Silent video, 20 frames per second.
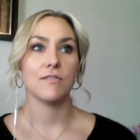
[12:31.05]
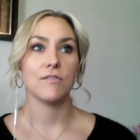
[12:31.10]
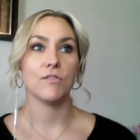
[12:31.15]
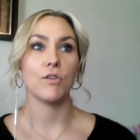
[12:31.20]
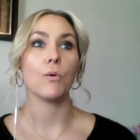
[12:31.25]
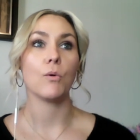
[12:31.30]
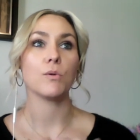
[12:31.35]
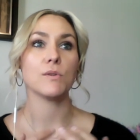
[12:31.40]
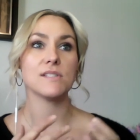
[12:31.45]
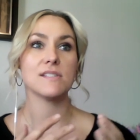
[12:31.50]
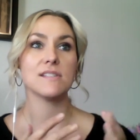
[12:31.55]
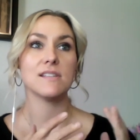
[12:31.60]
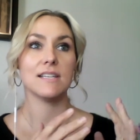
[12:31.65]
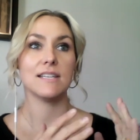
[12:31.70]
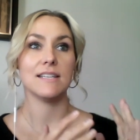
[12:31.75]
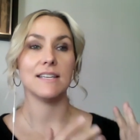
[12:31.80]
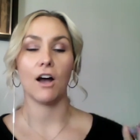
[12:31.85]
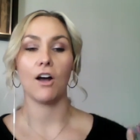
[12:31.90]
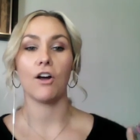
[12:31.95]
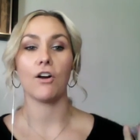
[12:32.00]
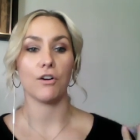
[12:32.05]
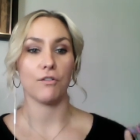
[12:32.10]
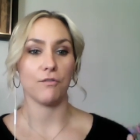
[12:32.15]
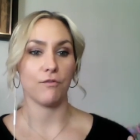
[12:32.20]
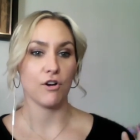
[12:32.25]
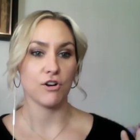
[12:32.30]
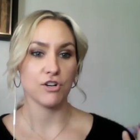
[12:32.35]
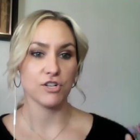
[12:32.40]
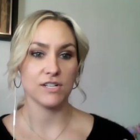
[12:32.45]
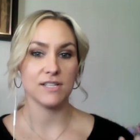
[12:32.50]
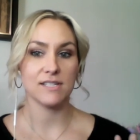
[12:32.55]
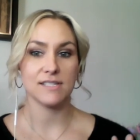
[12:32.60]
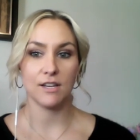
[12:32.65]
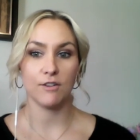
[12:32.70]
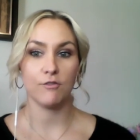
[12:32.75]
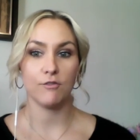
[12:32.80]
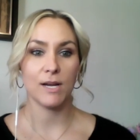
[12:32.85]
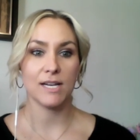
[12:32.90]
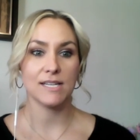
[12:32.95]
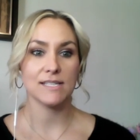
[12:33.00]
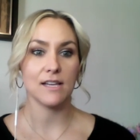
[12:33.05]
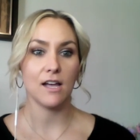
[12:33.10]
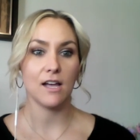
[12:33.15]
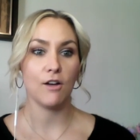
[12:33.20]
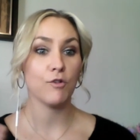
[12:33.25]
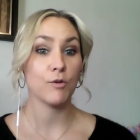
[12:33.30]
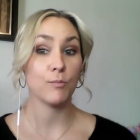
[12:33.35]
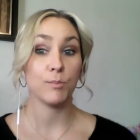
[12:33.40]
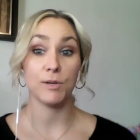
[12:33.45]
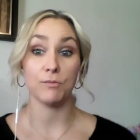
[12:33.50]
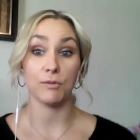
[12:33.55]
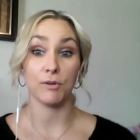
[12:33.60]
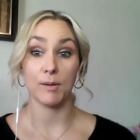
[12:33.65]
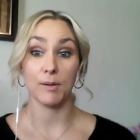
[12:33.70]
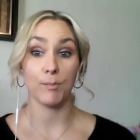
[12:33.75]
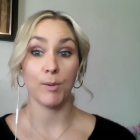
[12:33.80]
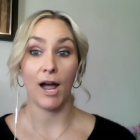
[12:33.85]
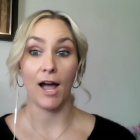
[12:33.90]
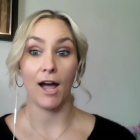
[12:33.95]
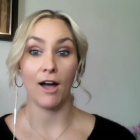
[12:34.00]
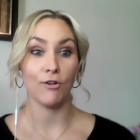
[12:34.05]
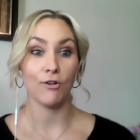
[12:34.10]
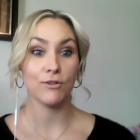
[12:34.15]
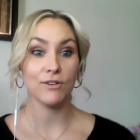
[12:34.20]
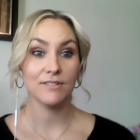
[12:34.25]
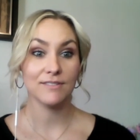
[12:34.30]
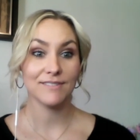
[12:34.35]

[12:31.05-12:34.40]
those younger versions of myself would be really proud